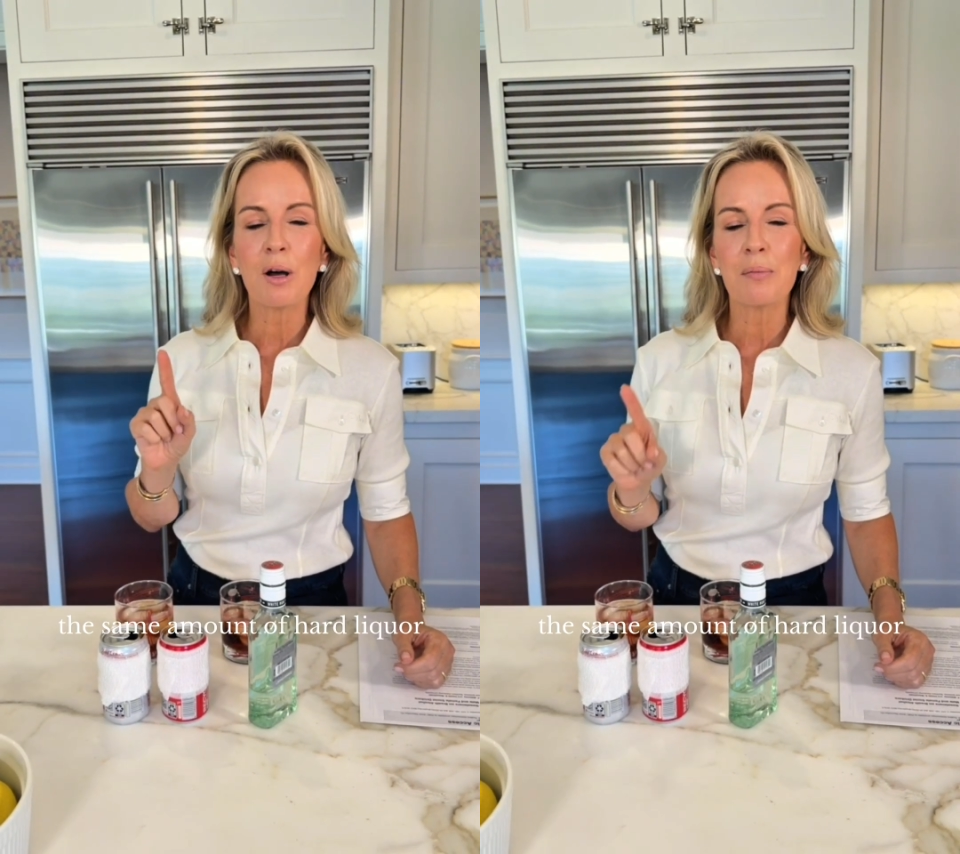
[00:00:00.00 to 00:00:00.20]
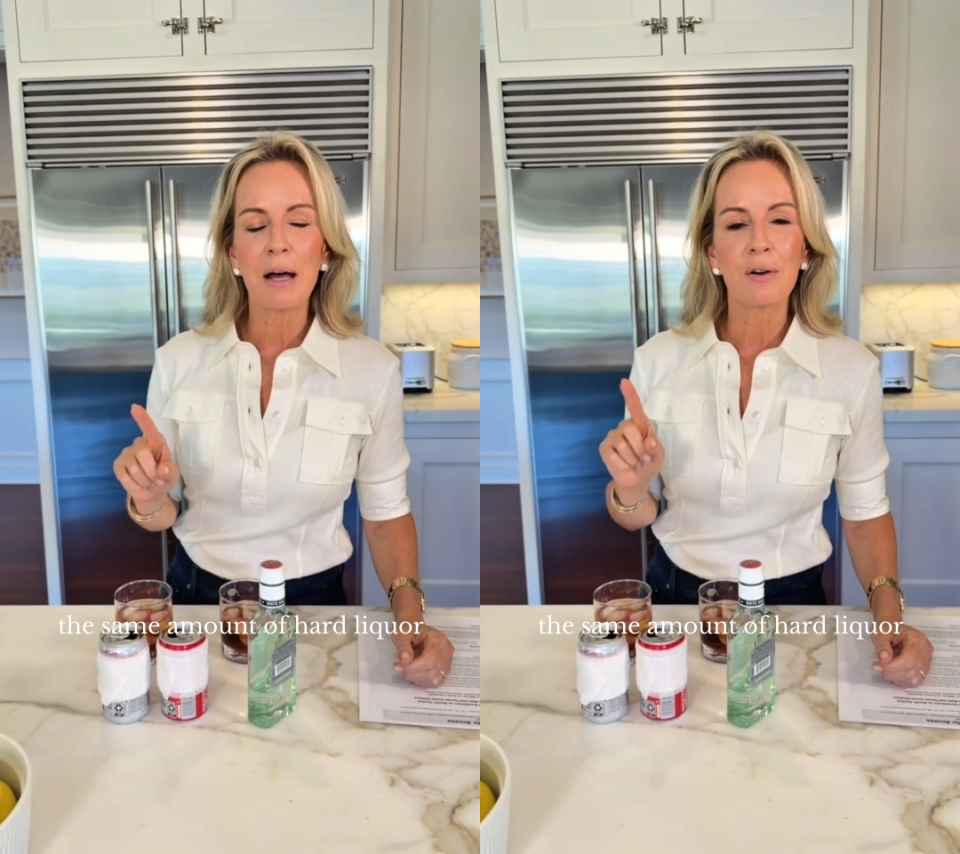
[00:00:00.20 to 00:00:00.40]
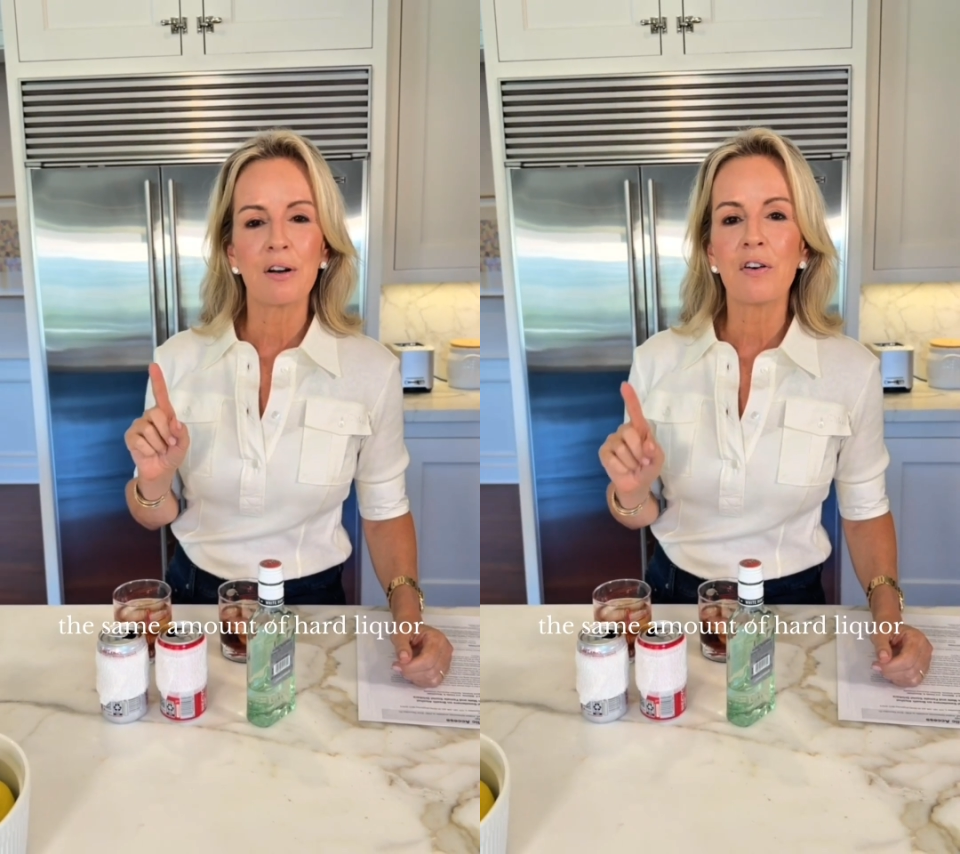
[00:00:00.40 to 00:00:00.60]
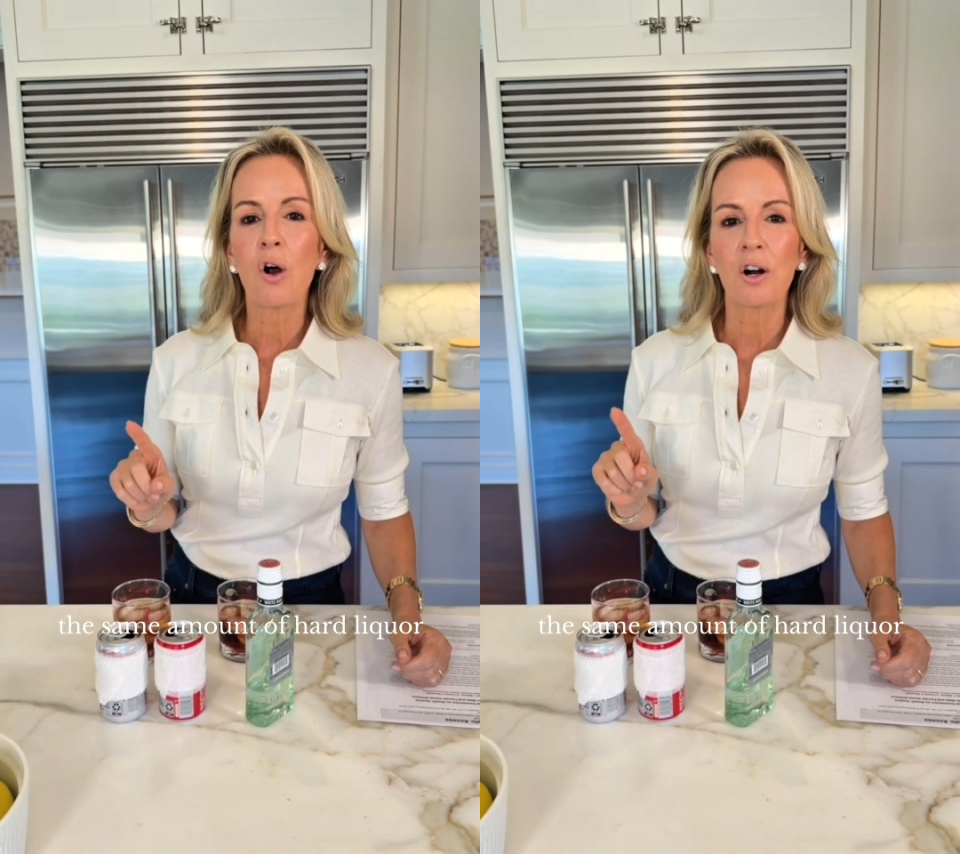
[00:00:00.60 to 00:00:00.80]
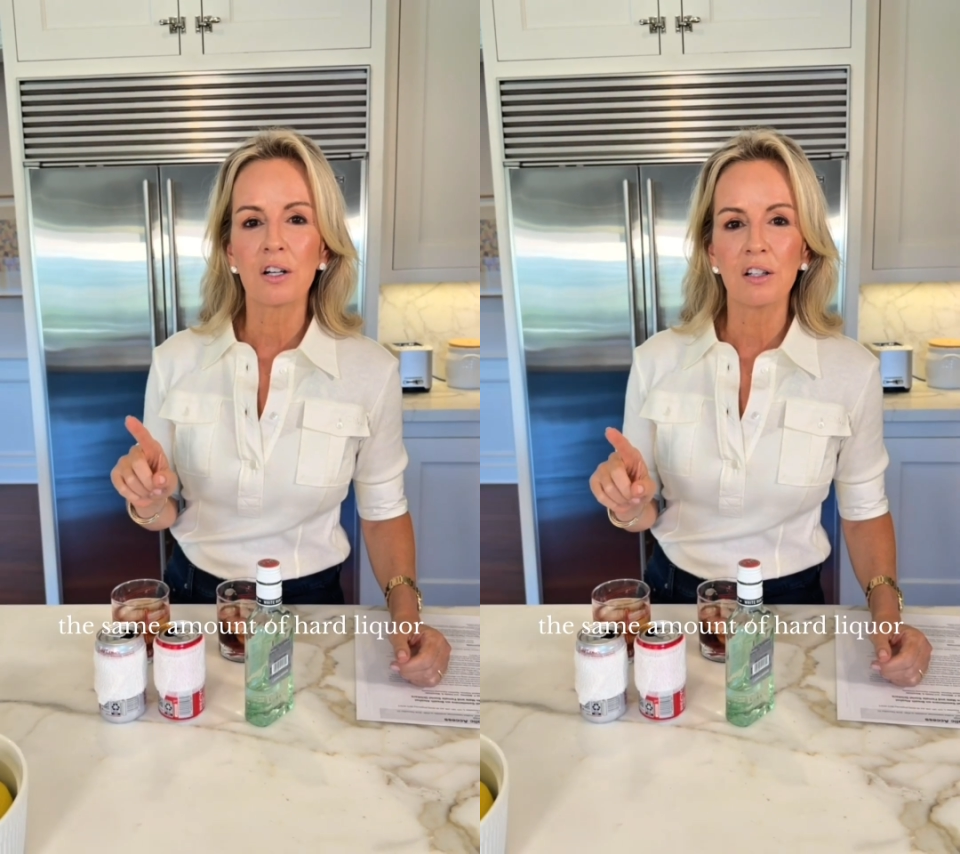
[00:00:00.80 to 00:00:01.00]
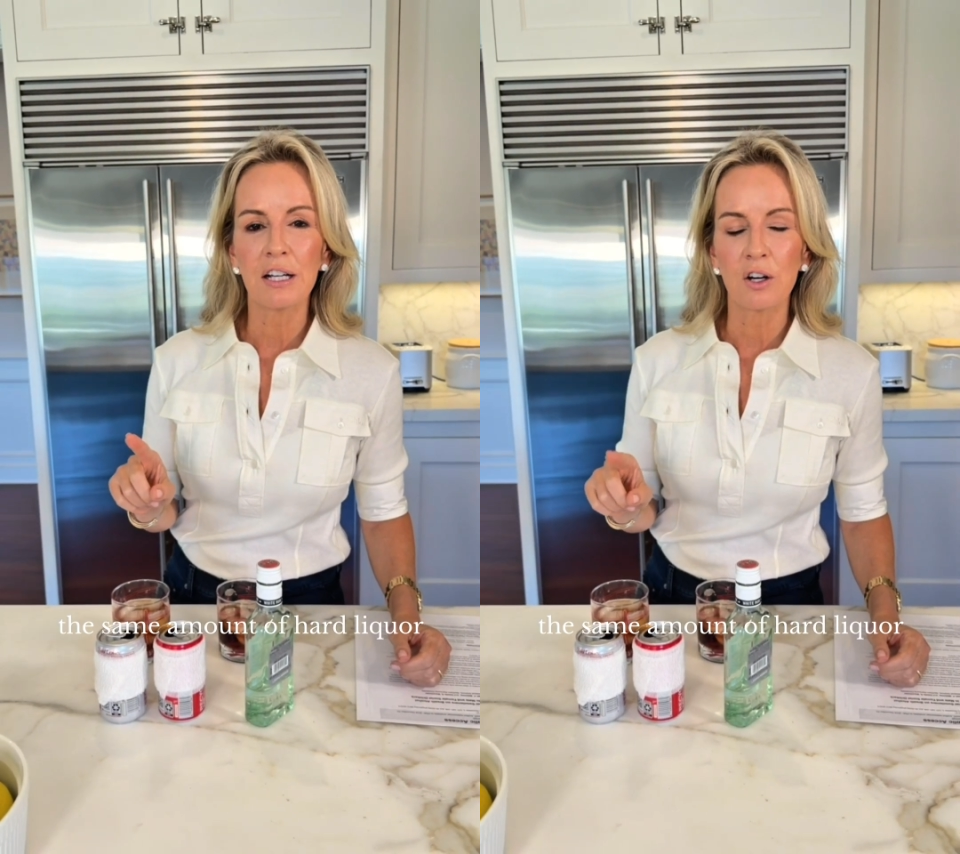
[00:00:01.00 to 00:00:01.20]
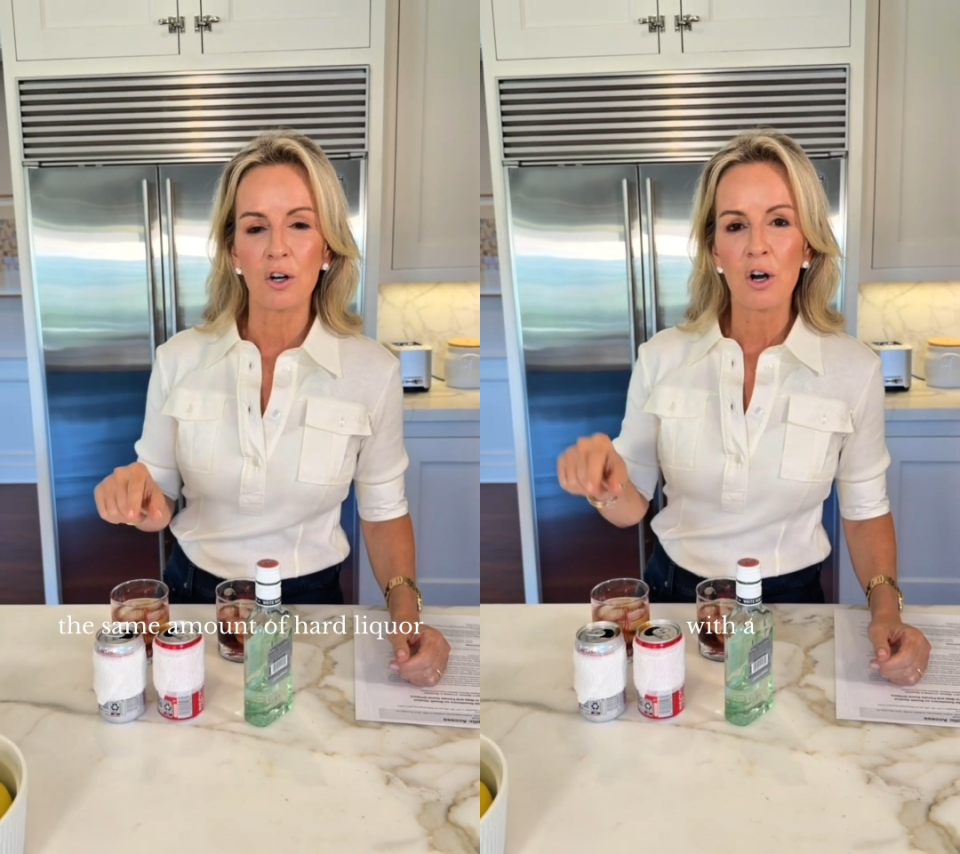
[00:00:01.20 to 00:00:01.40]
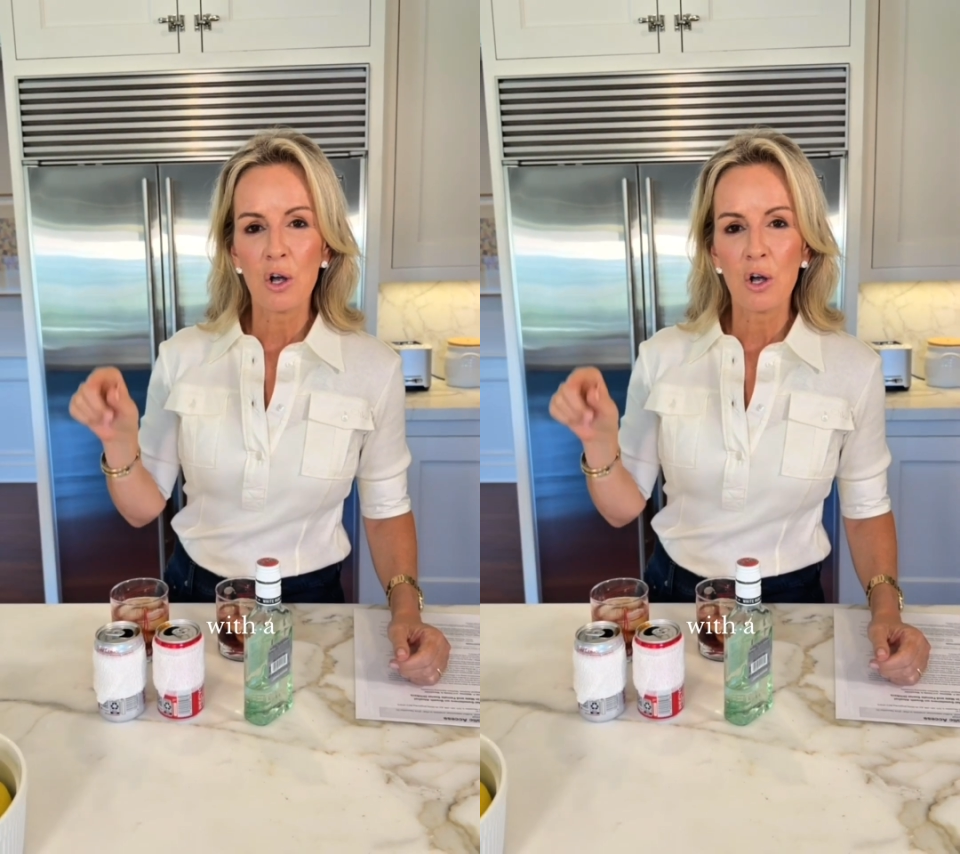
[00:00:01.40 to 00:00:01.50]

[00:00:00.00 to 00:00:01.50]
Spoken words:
amount of hard liquor